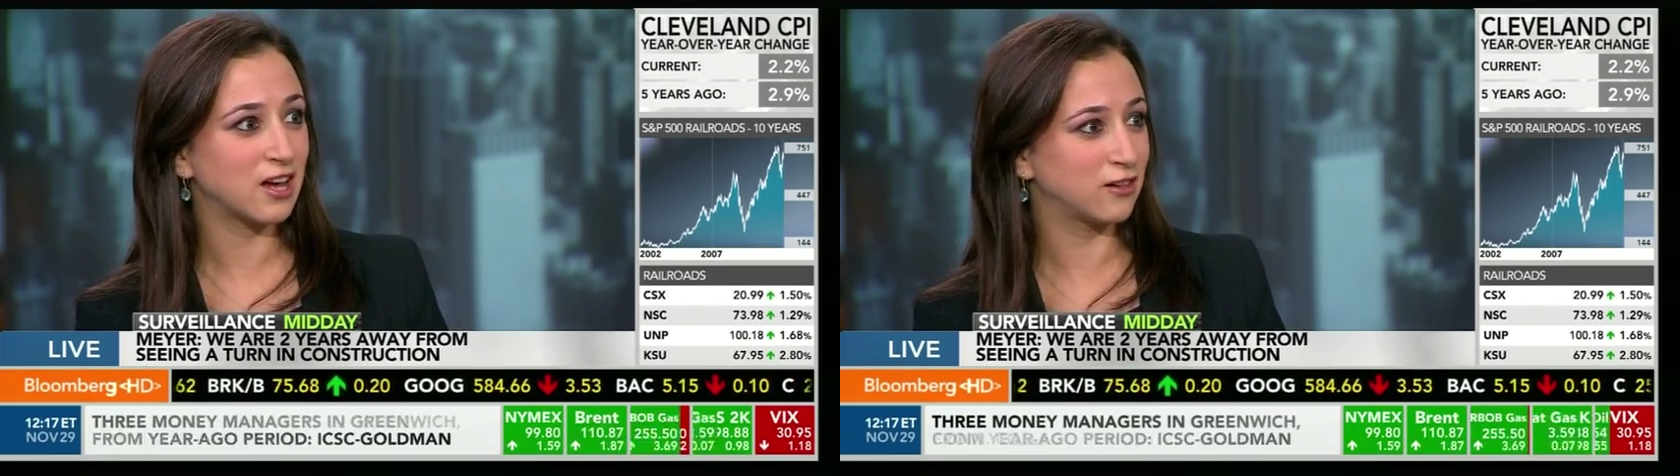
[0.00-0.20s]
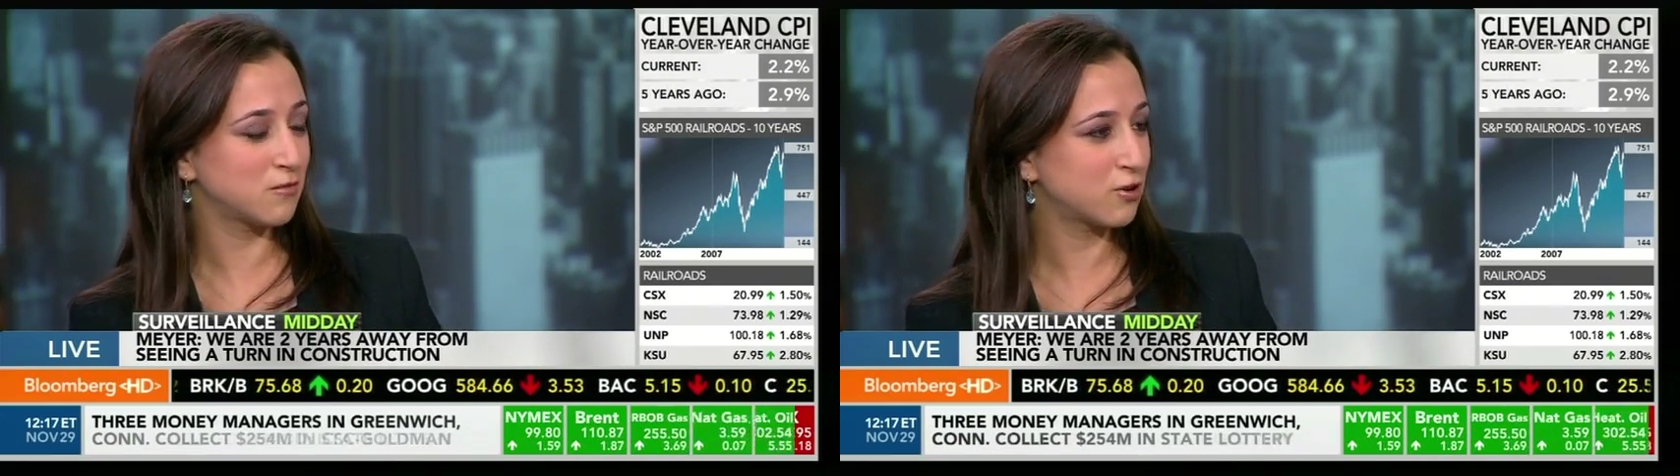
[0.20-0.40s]

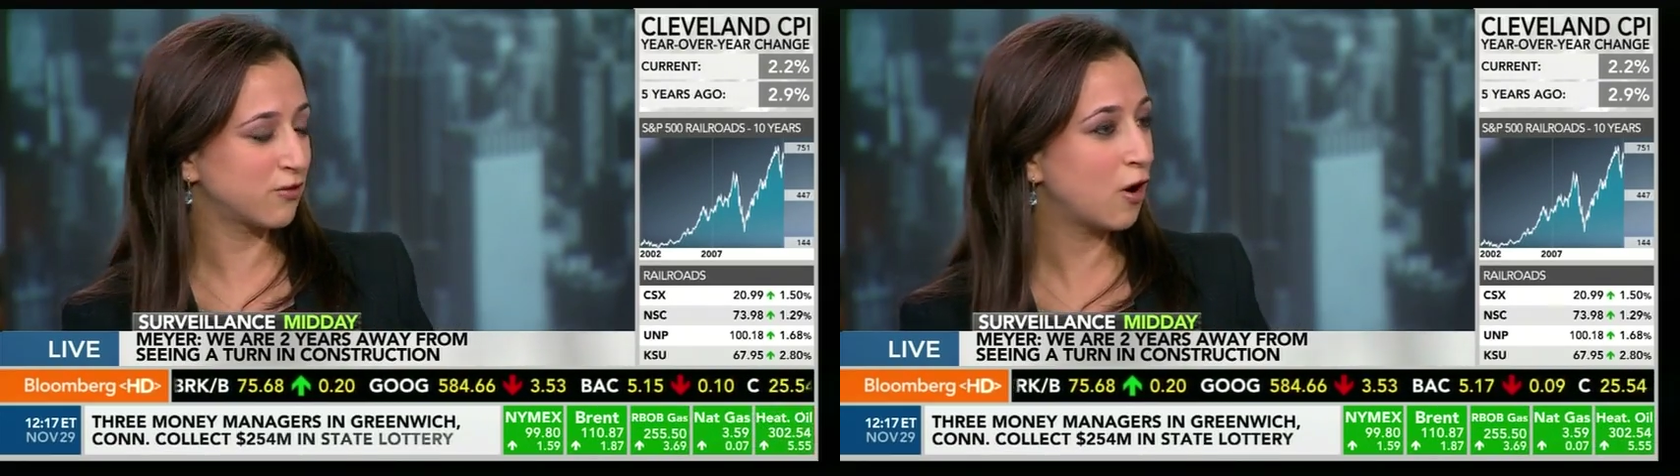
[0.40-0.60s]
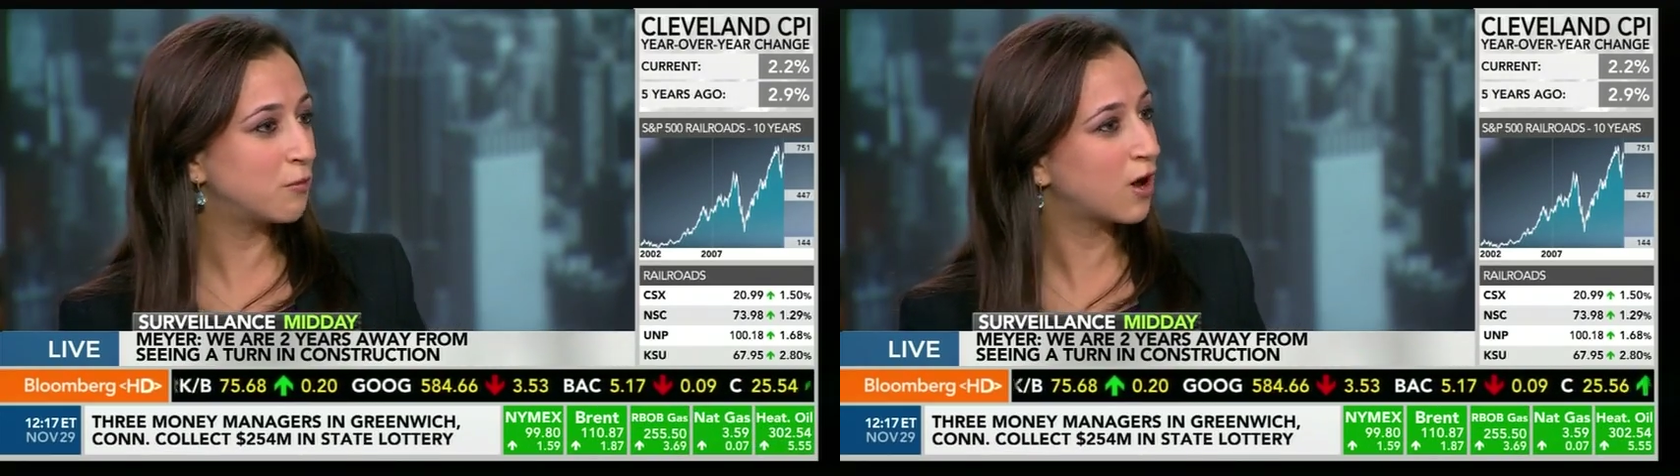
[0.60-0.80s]
that glimmer
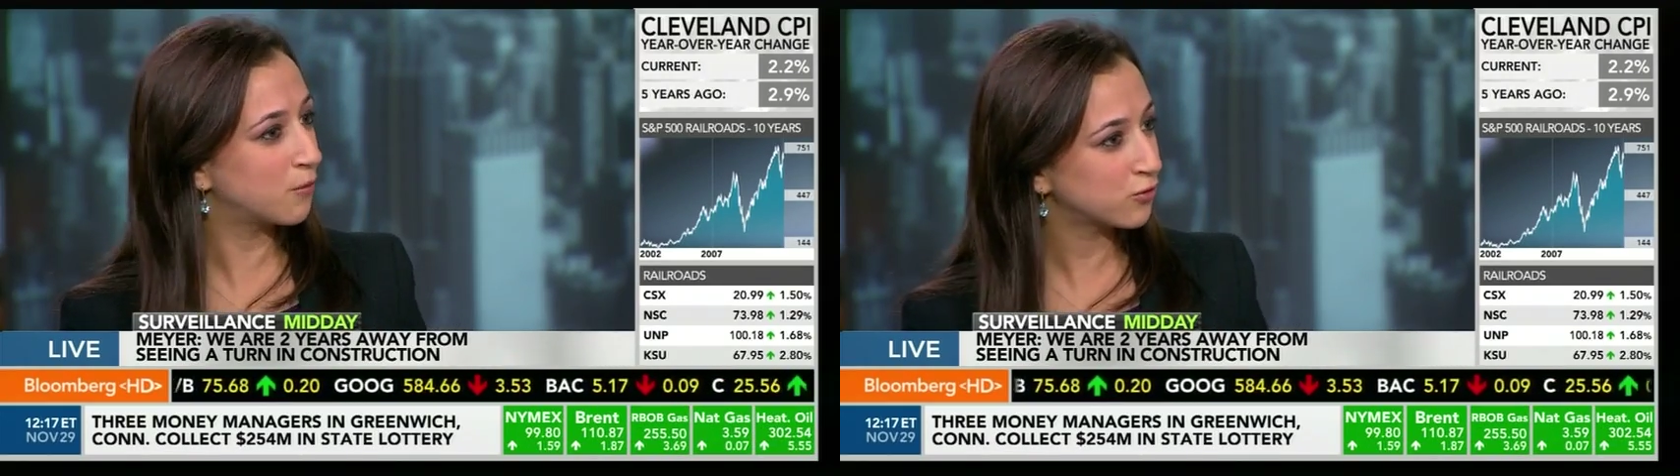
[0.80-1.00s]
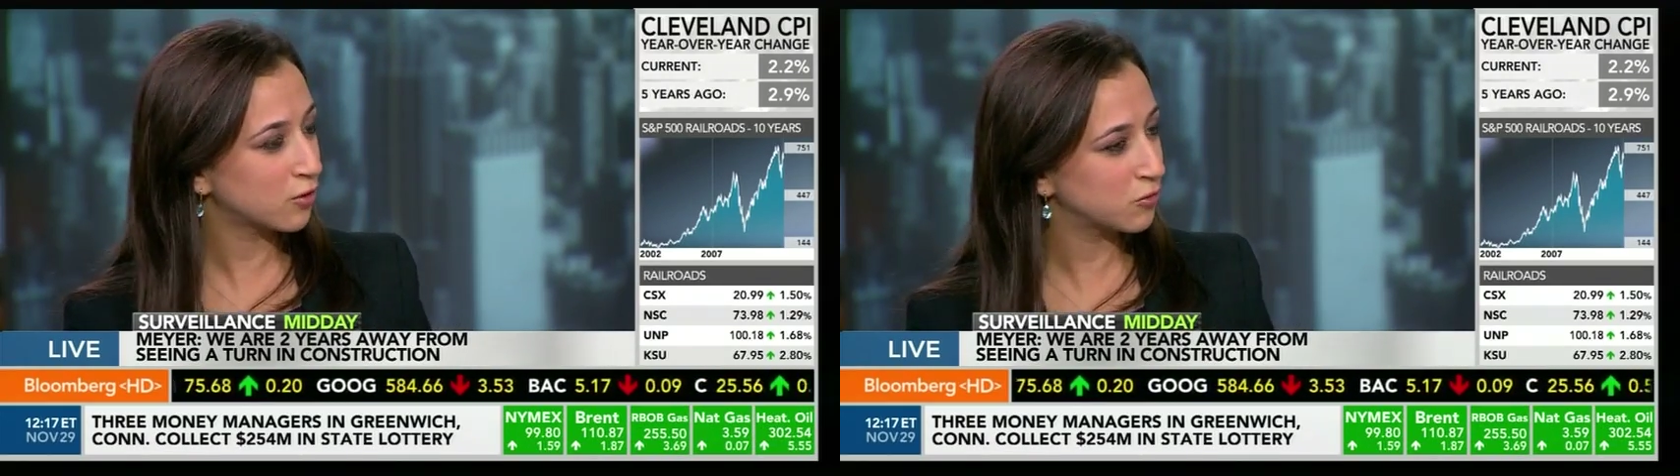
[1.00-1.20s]
of hope
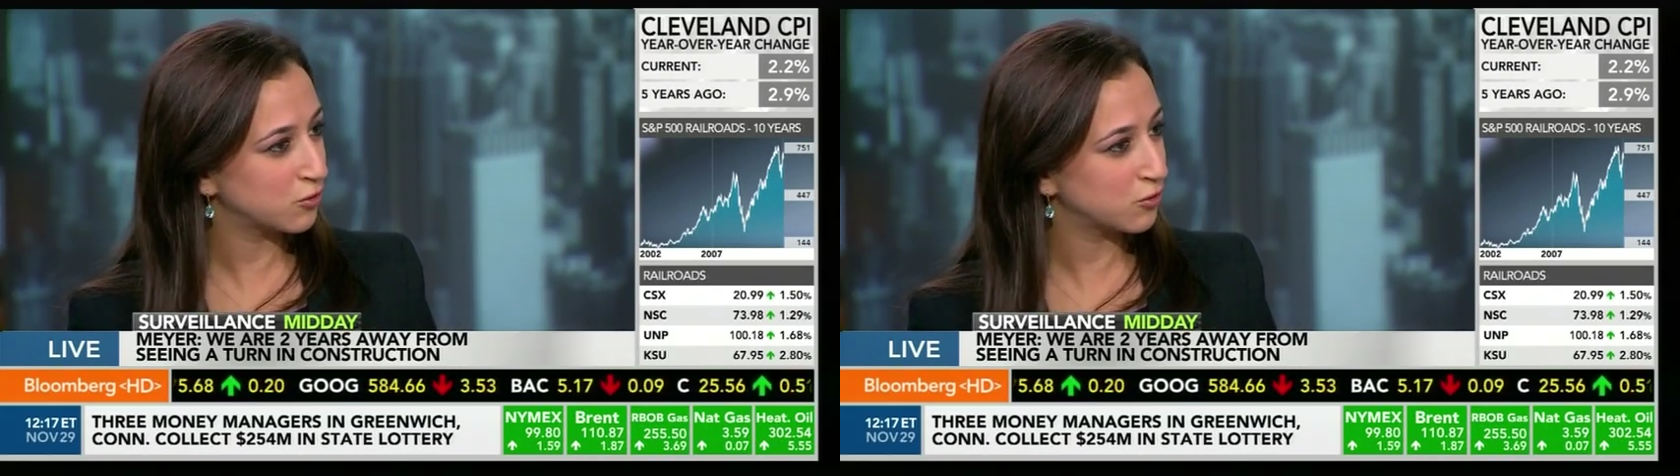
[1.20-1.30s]
comes from.